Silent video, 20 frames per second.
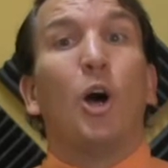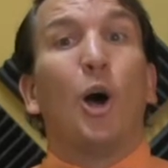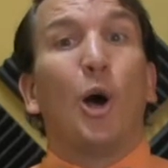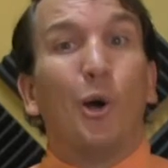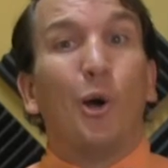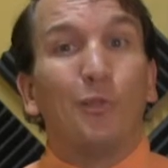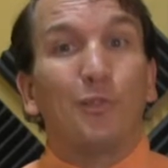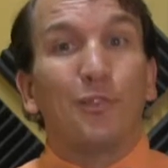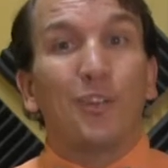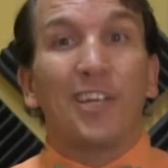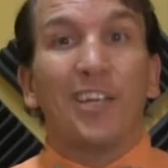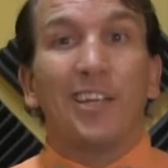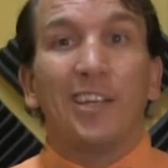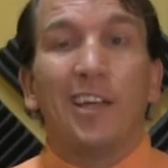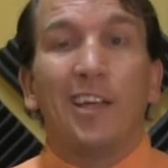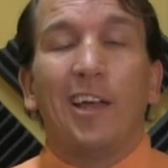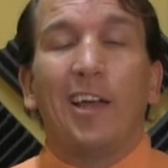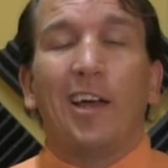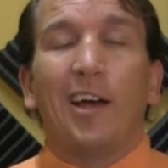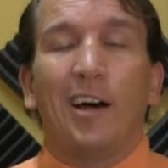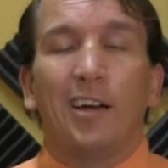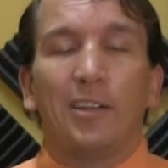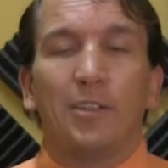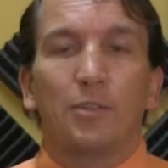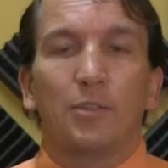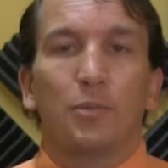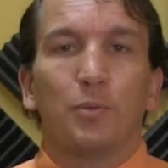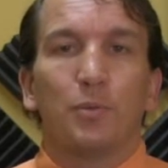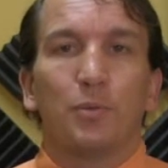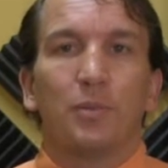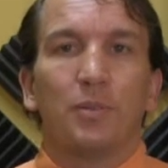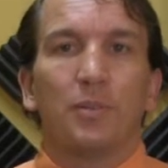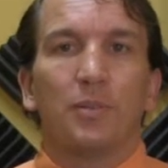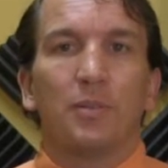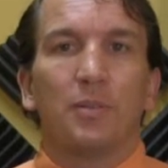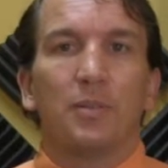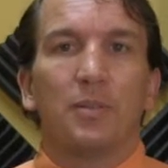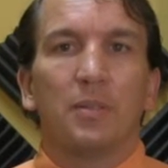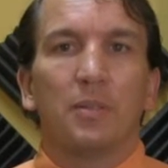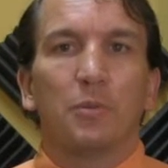Hopefully, this
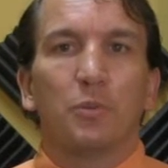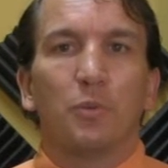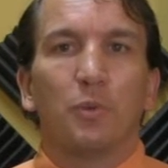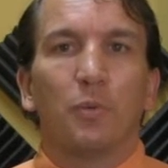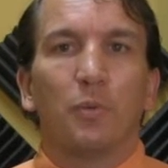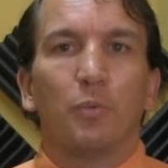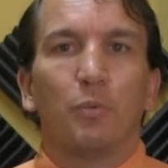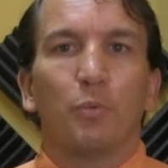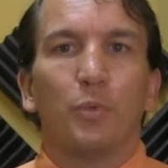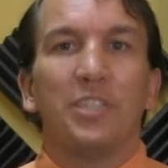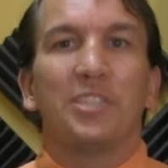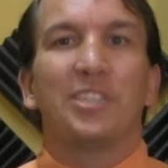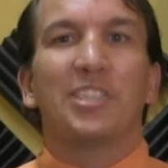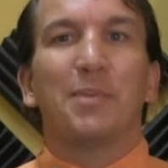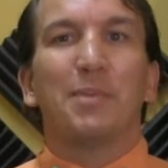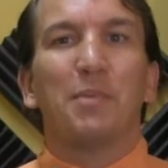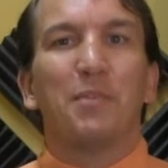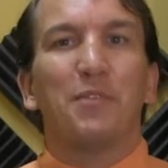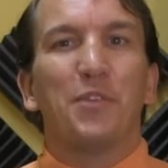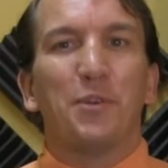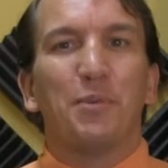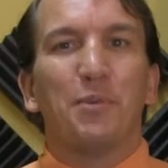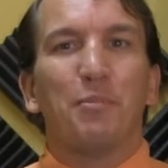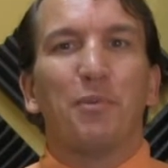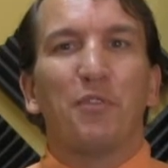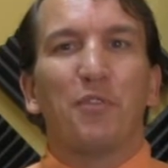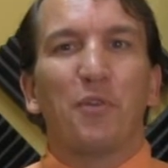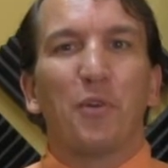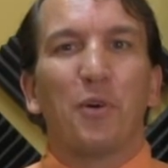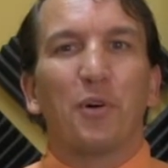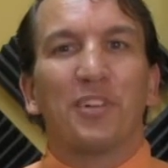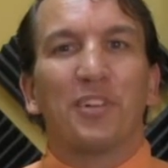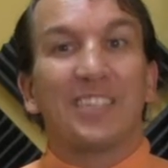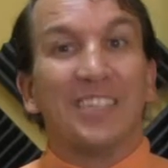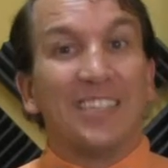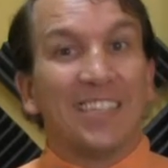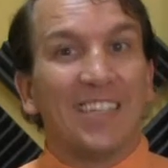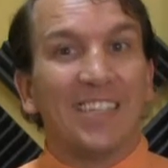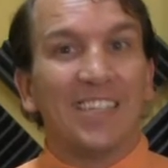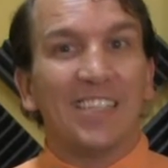will reach some of you before
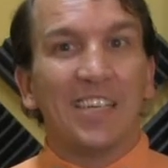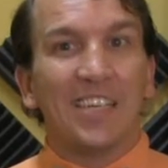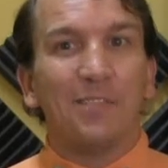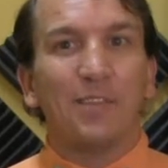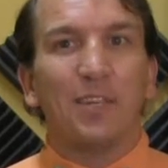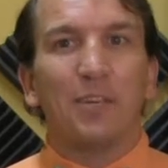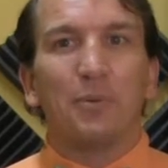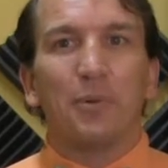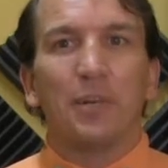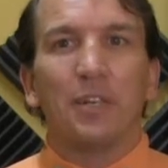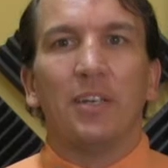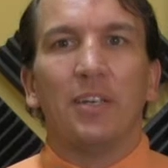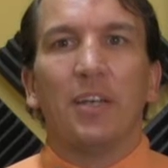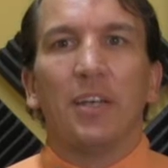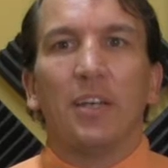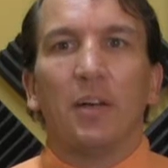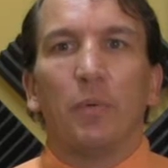this evening when